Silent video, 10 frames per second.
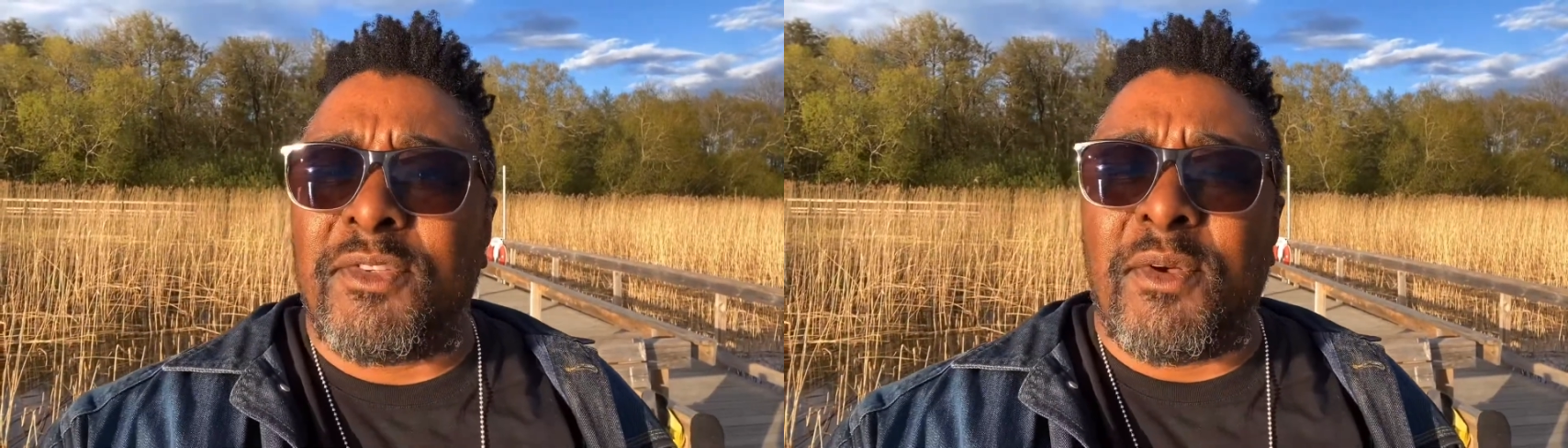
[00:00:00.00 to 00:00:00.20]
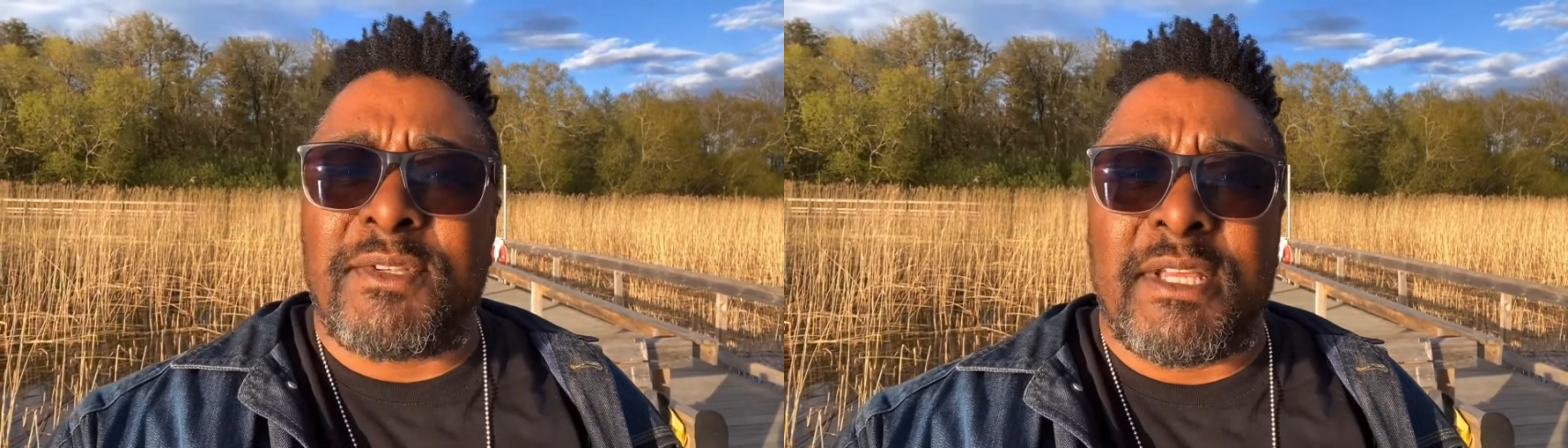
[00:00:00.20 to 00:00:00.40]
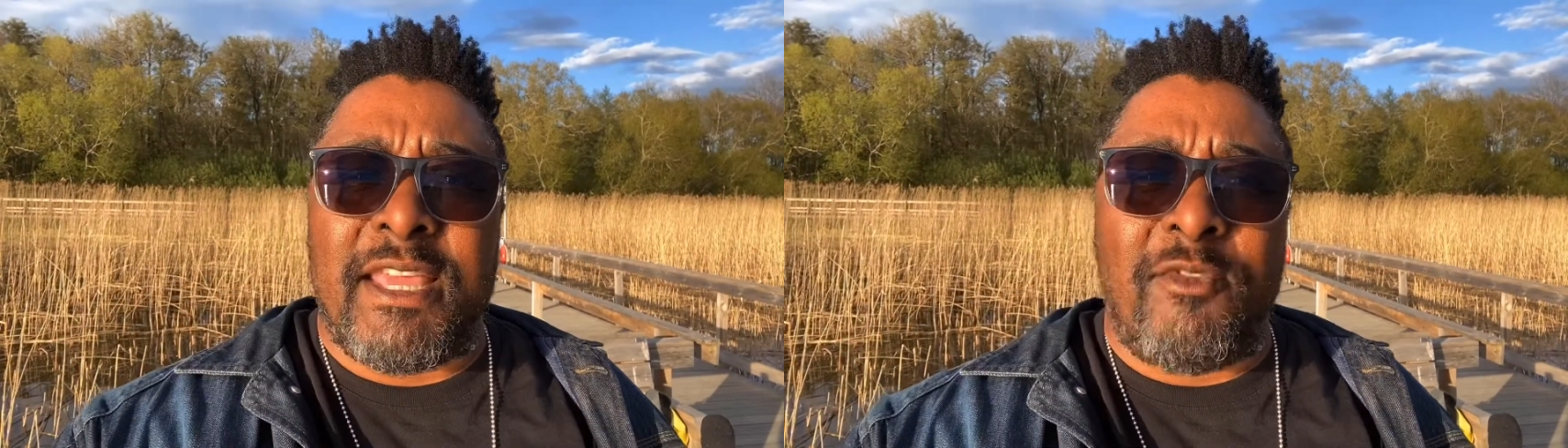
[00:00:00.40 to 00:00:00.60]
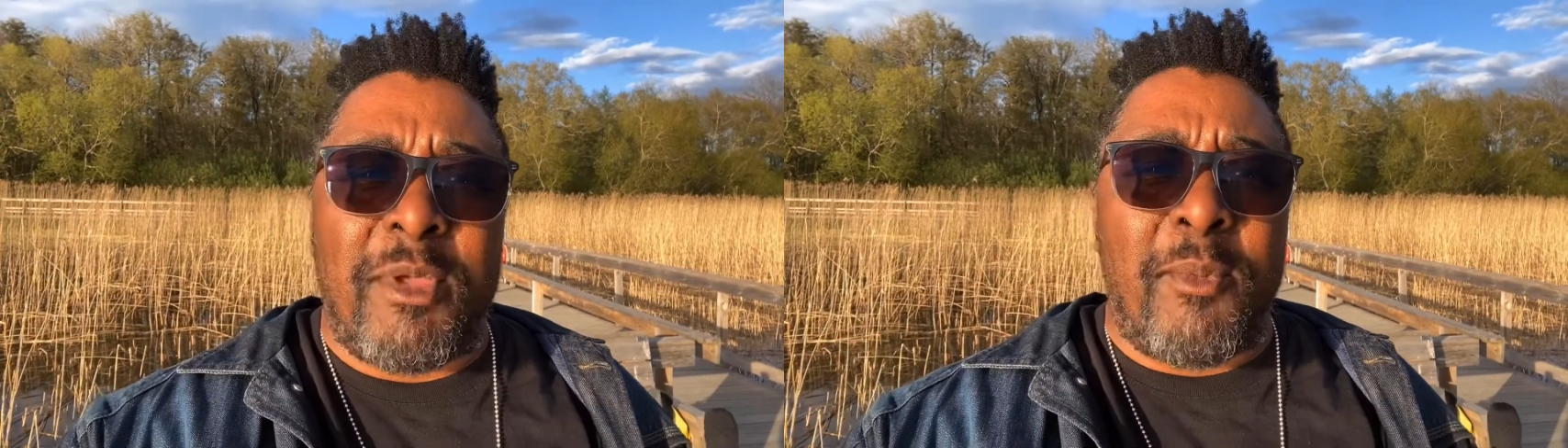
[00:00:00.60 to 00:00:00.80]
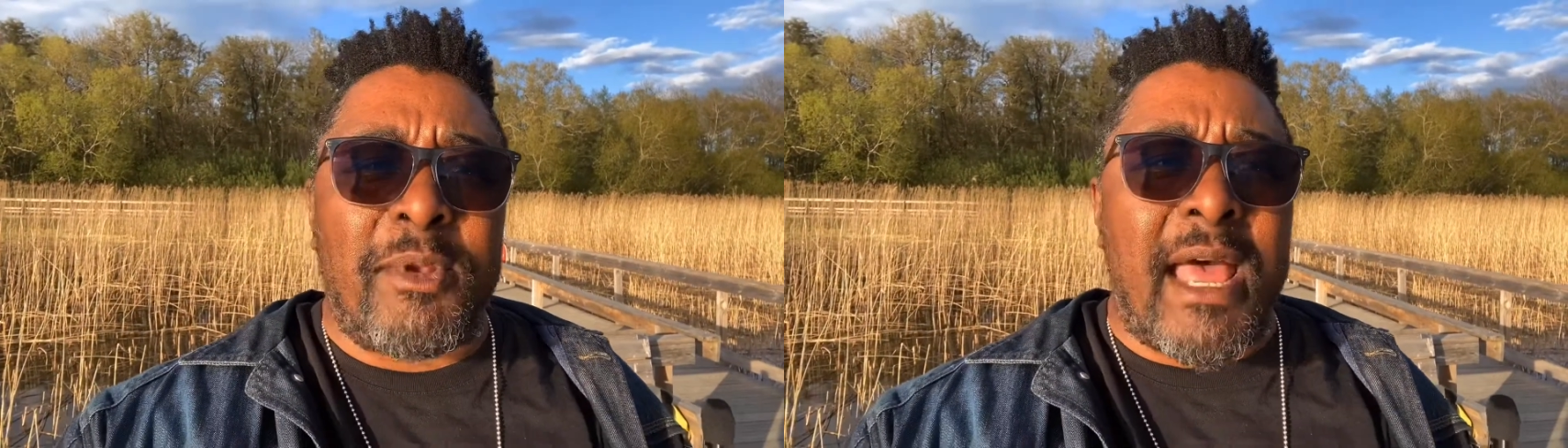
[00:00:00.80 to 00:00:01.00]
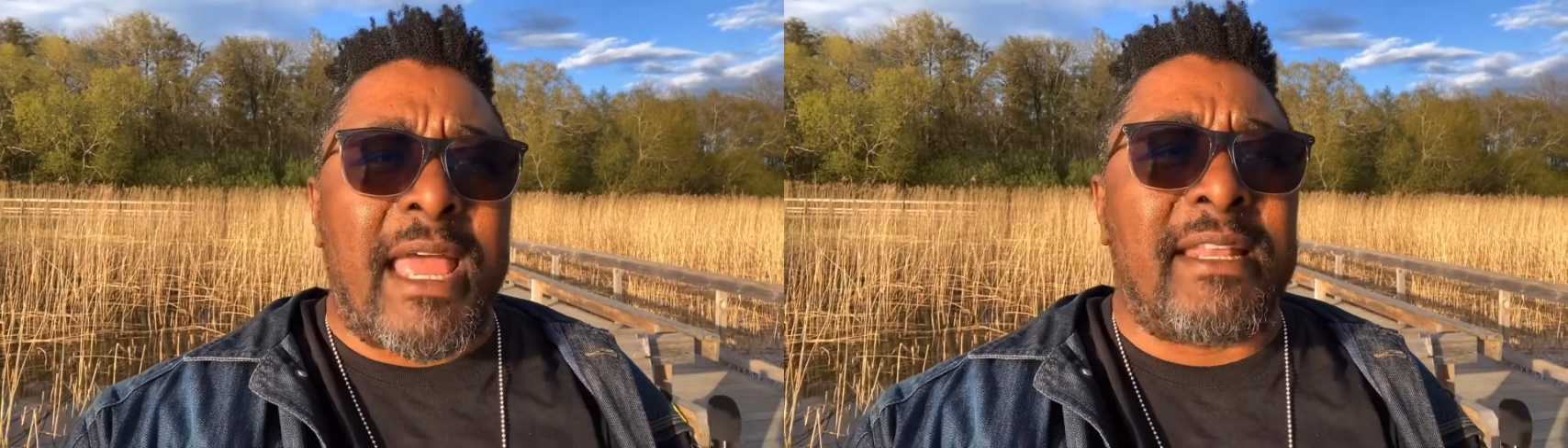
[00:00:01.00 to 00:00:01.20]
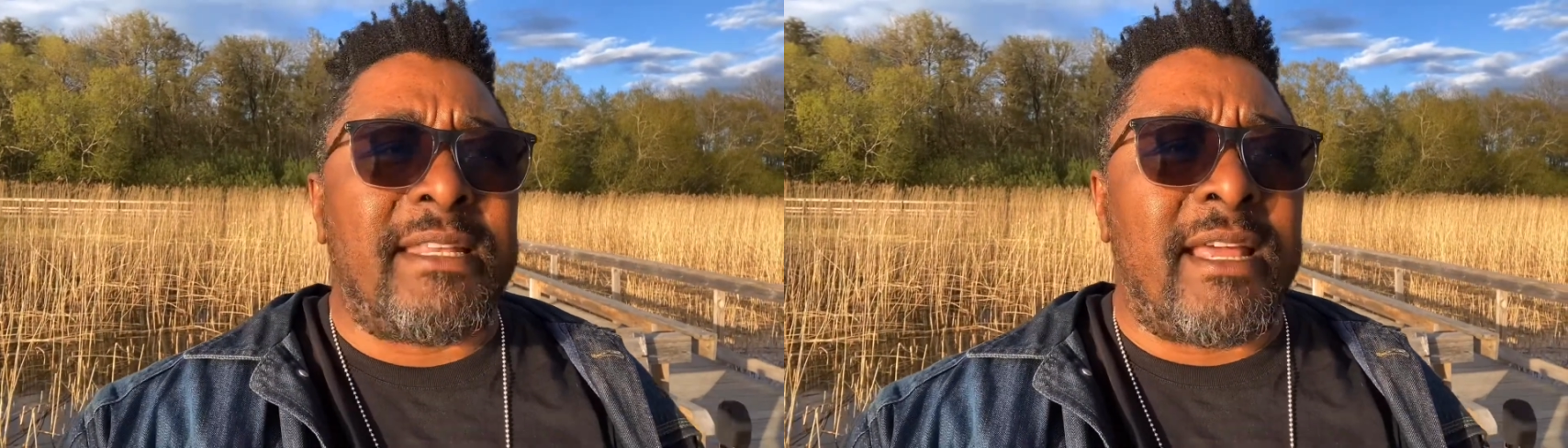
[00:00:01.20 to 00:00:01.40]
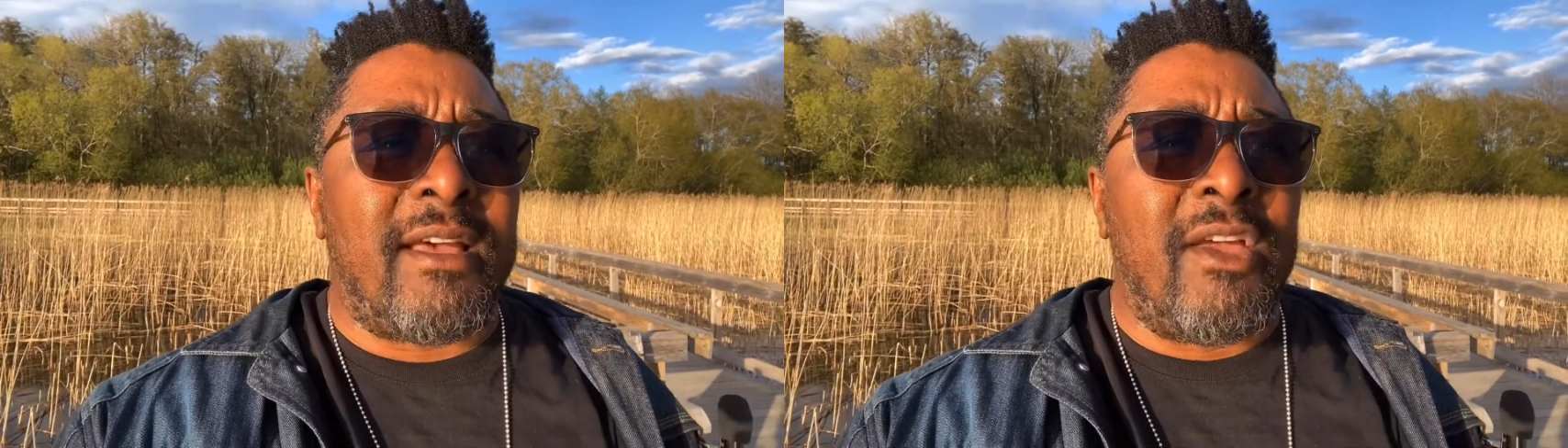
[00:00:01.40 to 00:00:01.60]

is to give people an idea